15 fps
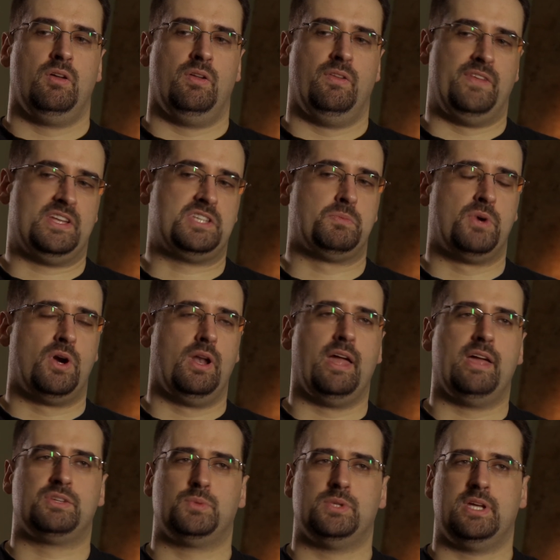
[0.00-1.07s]
that's more or
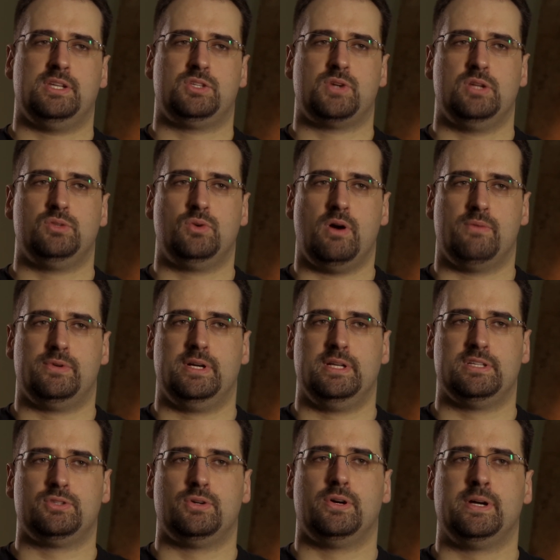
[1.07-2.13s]
less what I try to cover in
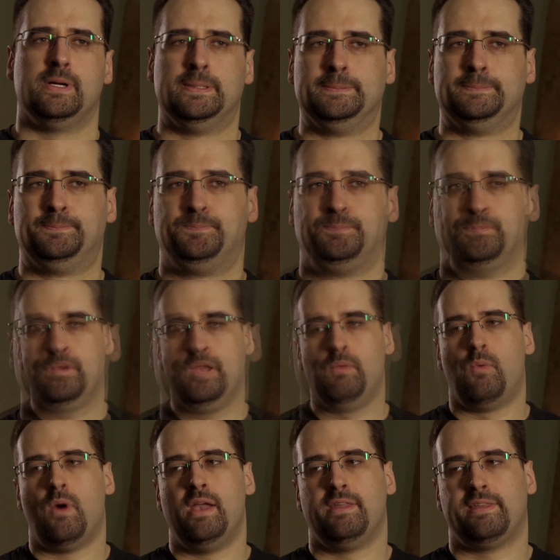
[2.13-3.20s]
the talk. Well,
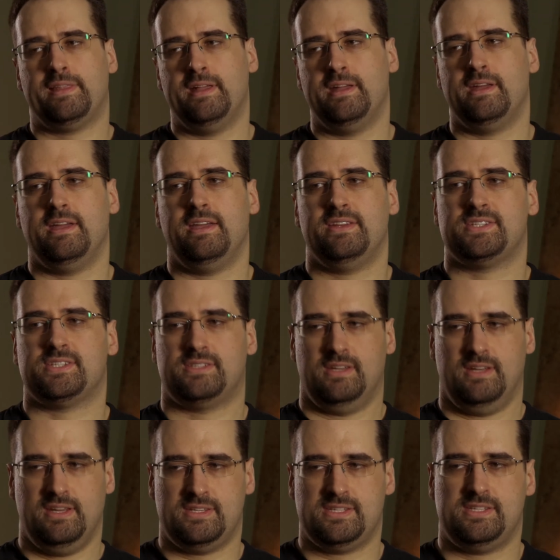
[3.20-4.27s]
one thing
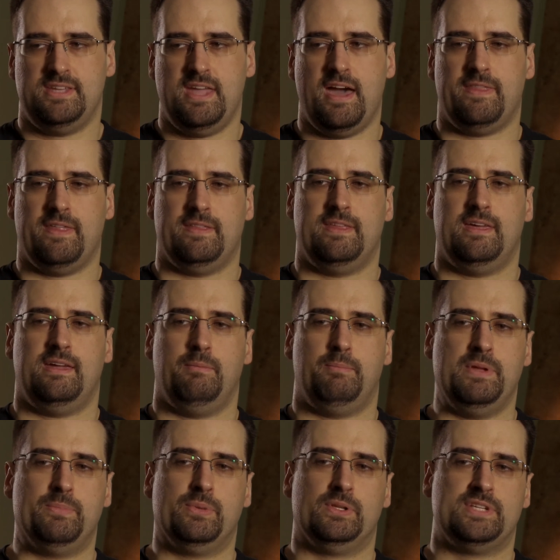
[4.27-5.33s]
is that the
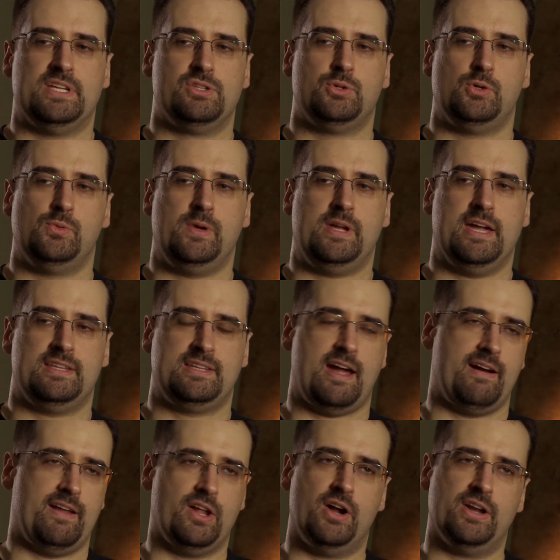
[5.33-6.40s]
people tend to get
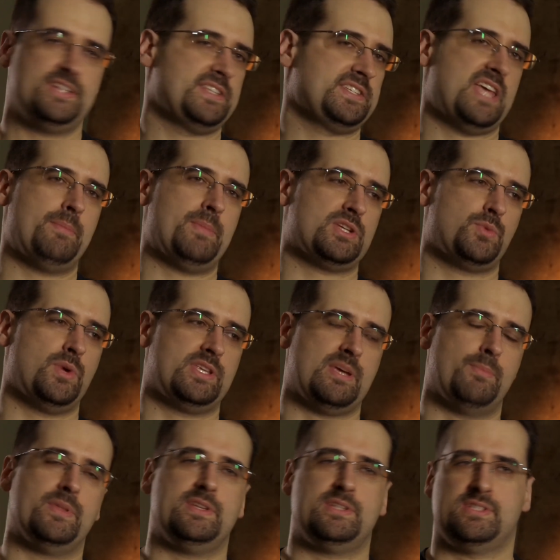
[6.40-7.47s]
carried on. It's the same as when
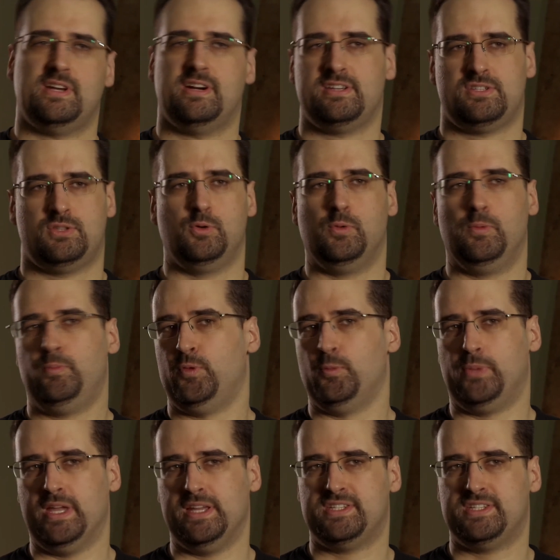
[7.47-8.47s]
somebody starts to play